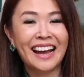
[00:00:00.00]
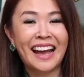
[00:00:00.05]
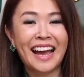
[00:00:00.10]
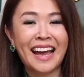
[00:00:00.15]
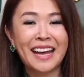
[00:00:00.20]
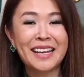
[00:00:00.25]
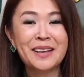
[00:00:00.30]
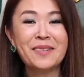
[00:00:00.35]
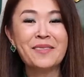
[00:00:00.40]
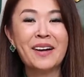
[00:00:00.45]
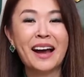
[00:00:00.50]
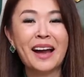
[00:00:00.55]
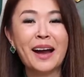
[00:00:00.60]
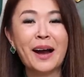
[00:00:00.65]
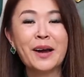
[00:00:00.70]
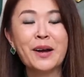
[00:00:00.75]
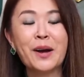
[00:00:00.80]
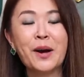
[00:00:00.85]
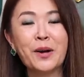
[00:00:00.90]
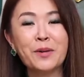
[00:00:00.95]
Anyway,
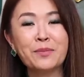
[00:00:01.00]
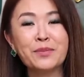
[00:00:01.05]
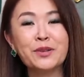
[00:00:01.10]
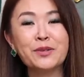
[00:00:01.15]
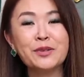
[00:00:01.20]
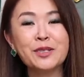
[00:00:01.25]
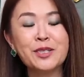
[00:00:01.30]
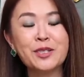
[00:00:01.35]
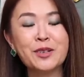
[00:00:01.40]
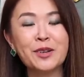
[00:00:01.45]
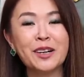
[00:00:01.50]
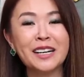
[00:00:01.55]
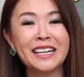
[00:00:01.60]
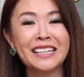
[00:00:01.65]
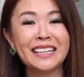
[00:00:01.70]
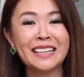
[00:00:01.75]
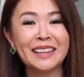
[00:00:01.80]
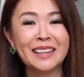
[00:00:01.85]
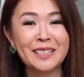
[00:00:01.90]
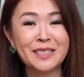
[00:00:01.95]
I hope you
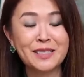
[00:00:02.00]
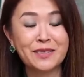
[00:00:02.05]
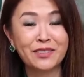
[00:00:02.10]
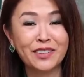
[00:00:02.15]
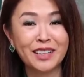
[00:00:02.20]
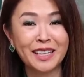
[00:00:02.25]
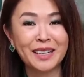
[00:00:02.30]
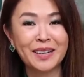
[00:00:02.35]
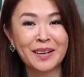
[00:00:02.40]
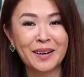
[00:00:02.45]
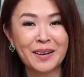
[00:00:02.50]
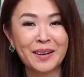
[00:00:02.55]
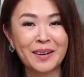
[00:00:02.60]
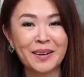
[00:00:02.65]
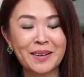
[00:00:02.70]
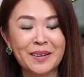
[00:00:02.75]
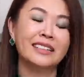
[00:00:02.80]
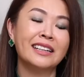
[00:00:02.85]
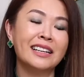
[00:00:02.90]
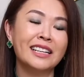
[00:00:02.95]
enjoyed this
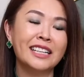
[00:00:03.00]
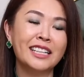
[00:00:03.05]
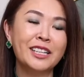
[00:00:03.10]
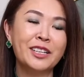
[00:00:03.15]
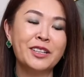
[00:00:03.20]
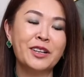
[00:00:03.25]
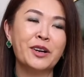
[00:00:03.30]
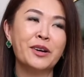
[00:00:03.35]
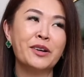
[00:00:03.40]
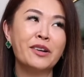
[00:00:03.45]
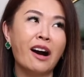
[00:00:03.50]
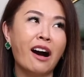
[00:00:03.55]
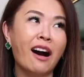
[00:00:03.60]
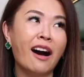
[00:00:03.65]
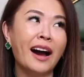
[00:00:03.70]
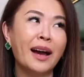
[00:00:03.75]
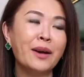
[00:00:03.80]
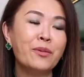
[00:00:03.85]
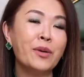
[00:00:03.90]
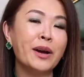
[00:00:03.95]
video. You know,
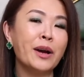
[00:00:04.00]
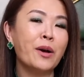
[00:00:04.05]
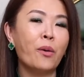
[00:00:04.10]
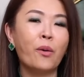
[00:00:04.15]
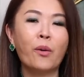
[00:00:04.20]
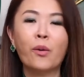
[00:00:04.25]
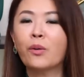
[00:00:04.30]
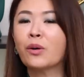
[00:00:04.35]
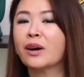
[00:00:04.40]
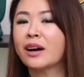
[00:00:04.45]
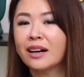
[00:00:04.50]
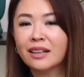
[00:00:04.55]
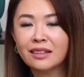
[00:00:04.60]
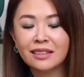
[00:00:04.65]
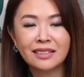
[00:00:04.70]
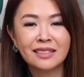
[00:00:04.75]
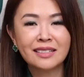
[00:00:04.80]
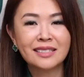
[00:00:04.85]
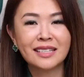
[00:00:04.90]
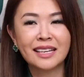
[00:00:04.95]
I wear all
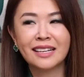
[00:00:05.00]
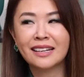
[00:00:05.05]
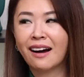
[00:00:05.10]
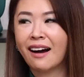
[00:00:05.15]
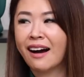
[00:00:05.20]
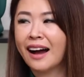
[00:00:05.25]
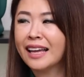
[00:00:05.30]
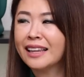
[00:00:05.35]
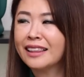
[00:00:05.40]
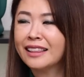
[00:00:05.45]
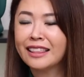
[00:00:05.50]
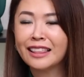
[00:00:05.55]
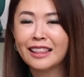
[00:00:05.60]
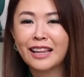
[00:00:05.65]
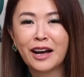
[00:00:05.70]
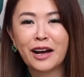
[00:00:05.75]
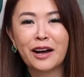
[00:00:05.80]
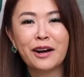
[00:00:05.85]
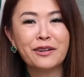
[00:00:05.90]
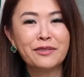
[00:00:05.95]
colors and I
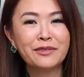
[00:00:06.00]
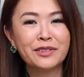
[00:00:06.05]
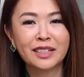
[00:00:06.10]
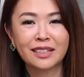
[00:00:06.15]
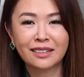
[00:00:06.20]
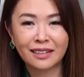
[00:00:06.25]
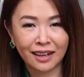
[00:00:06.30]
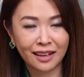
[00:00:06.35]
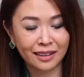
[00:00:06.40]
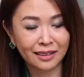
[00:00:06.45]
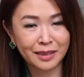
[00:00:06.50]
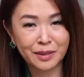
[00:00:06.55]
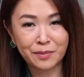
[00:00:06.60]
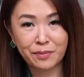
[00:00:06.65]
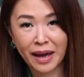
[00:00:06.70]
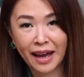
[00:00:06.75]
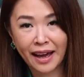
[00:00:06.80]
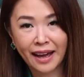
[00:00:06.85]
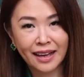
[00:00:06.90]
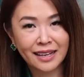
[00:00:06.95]
love colored
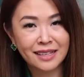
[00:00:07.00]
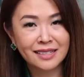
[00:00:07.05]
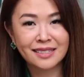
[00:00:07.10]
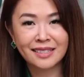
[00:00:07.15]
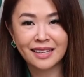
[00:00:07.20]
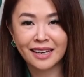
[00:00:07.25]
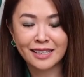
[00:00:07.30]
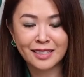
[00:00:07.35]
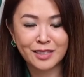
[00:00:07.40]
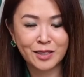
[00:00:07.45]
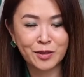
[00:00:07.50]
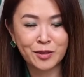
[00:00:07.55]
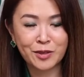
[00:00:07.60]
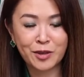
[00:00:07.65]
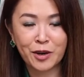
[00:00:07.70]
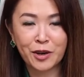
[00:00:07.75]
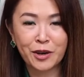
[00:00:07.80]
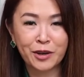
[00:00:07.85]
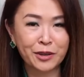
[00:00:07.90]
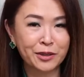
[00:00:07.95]
bags, as you
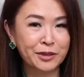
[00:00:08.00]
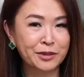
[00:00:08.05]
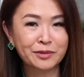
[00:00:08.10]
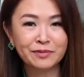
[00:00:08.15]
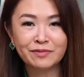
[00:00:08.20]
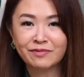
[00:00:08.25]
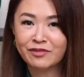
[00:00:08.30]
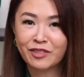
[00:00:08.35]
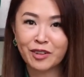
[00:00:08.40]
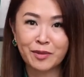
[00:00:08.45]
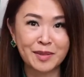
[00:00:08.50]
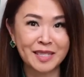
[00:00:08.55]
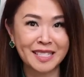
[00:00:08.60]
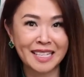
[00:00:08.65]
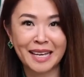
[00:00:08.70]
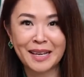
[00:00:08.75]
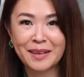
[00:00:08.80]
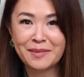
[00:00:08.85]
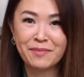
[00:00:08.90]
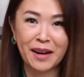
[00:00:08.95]
know from
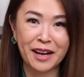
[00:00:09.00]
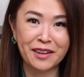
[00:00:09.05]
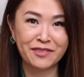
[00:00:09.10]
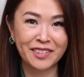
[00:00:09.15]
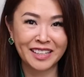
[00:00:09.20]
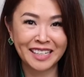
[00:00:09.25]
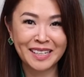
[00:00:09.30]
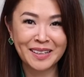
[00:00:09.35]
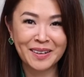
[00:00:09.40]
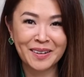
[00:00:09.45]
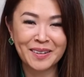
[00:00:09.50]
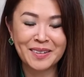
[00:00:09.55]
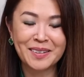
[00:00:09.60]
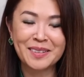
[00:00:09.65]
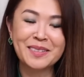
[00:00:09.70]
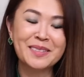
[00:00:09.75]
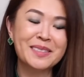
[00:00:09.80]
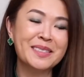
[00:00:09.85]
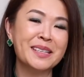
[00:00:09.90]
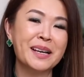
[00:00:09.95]
seeing my
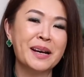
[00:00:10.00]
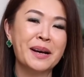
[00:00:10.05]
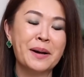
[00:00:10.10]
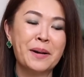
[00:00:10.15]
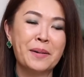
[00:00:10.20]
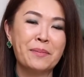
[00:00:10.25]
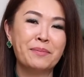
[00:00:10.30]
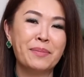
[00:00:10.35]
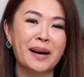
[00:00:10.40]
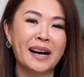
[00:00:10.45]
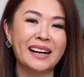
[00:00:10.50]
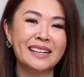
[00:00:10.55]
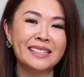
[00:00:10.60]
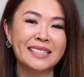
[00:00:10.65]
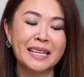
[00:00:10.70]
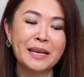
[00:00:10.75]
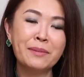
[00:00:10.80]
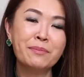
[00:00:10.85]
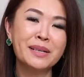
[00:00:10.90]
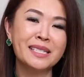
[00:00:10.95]
videos, but
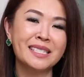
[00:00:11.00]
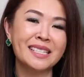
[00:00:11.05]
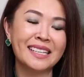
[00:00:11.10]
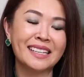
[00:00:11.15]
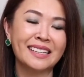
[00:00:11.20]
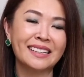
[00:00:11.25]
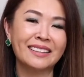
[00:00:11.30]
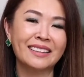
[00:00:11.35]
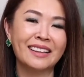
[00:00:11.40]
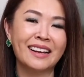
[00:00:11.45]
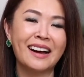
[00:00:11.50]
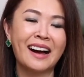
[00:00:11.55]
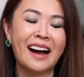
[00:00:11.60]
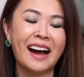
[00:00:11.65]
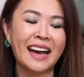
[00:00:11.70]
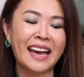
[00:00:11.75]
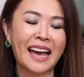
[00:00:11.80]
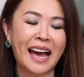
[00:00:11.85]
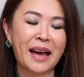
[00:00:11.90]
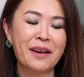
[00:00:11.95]
in particular,
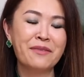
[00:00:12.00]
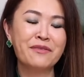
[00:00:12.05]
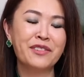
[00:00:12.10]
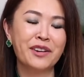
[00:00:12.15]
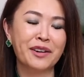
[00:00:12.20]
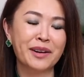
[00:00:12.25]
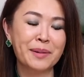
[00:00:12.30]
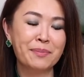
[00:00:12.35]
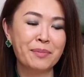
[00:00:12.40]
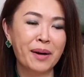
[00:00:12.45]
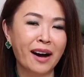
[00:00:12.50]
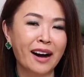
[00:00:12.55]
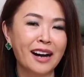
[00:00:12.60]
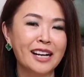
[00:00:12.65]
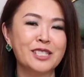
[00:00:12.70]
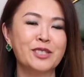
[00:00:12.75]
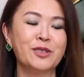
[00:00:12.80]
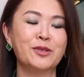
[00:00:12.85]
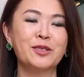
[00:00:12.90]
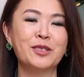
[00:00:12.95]
I am very
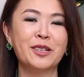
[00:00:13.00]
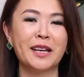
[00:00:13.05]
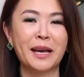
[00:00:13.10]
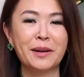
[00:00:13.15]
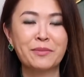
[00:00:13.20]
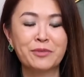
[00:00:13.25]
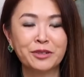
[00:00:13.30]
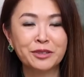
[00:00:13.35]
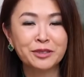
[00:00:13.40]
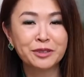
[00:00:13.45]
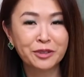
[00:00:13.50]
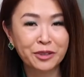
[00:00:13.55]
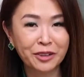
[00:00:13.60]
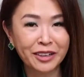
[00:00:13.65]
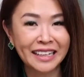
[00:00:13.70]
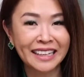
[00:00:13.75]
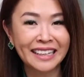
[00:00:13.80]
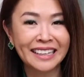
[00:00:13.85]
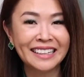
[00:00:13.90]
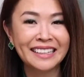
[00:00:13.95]
partial to emerald
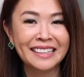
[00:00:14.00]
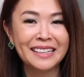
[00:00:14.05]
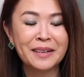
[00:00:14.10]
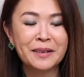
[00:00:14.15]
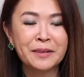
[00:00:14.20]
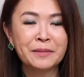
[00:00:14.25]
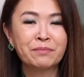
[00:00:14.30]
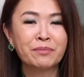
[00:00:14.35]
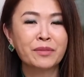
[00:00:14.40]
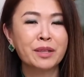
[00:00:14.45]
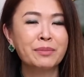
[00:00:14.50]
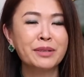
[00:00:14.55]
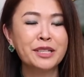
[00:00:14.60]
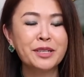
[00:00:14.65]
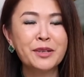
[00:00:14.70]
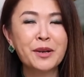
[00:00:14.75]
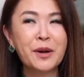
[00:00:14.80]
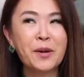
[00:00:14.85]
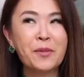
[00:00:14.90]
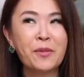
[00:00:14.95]
green. But
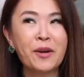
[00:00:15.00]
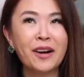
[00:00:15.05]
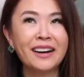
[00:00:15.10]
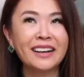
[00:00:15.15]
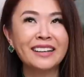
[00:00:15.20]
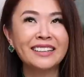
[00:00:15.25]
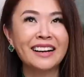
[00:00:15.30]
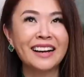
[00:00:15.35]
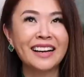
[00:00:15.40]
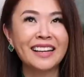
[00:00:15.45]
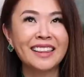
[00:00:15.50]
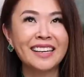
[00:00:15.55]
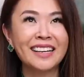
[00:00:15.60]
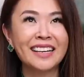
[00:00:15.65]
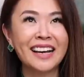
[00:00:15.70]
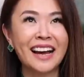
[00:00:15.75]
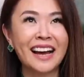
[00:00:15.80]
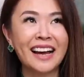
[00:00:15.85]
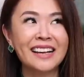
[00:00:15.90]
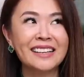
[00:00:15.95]
you know what? I
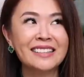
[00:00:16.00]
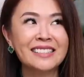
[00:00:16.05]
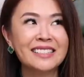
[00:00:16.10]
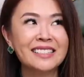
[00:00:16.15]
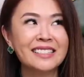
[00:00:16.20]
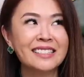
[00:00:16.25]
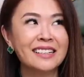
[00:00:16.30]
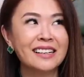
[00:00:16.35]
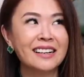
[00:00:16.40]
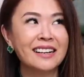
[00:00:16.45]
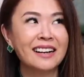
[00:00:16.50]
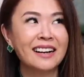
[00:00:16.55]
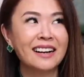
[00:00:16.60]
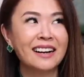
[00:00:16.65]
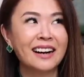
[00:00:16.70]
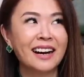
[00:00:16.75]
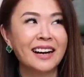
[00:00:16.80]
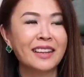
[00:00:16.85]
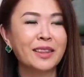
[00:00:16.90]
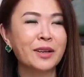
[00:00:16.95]
think as
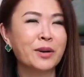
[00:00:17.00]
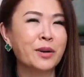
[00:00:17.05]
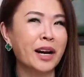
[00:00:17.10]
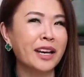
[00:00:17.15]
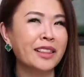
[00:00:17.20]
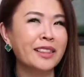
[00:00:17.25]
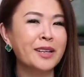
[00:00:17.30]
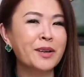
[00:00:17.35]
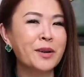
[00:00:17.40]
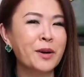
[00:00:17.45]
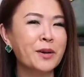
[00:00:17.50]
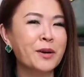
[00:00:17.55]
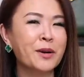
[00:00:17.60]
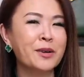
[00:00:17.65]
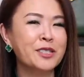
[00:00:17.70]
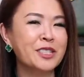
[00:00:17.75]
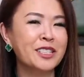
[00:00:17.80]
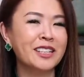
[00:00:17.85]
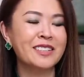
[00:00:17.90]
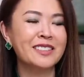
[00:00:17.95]
At the, I think Coco
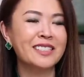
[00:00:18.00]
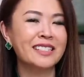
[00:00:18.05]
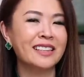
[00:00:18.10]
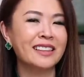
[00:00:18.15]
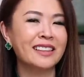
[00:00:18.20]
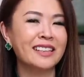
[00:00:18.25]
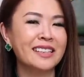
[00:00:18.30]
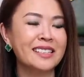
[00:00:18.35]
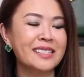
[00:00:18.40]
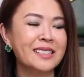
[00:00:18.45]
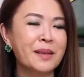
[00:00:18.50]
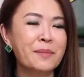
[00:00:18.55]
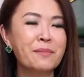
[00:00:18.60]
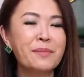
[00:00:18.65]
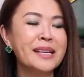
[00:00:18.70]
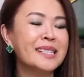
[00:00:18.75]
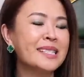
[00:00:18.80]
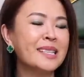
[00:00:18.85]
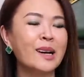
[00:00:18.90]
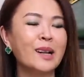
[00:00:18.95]
Chanel said this, the
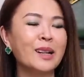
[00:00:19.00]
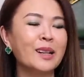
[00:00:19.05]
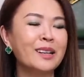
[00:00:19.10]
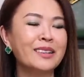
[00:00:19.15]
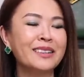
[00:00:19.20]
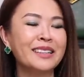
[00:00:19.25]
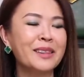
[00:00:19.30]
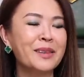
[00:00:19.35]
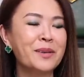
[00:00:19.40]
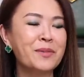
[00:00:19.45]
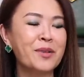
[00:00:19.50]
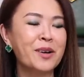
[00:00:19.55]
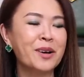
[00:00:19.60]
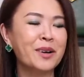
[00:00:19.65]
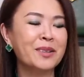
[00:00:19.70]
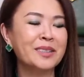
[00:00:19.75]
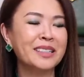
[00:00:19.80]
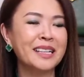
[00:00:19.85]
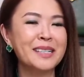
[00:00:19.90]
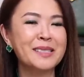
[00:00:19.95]
best color in the
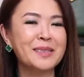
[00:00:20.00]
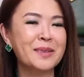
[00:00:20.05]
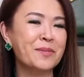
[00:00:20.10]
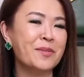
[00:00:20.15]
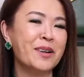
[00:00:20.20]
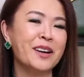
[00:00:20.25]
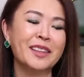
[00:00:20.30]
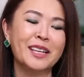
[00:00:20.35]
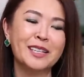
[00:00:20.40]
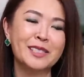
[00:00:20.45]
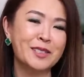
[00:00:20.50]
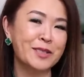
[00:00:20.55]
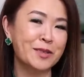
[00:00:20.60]
world is the one that